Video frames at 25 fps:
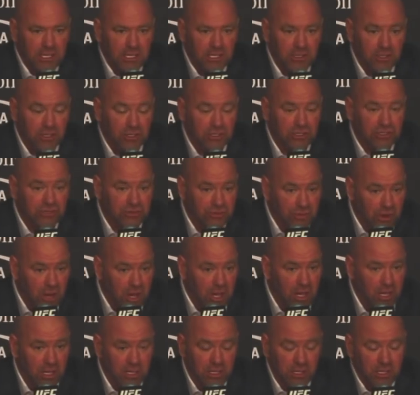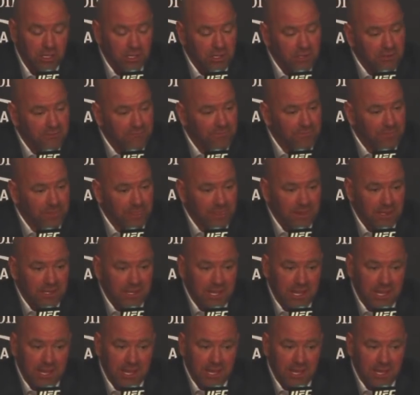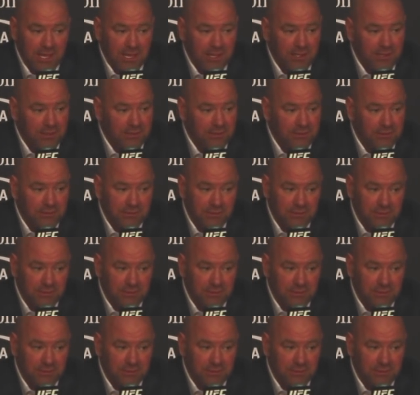he looked strong, and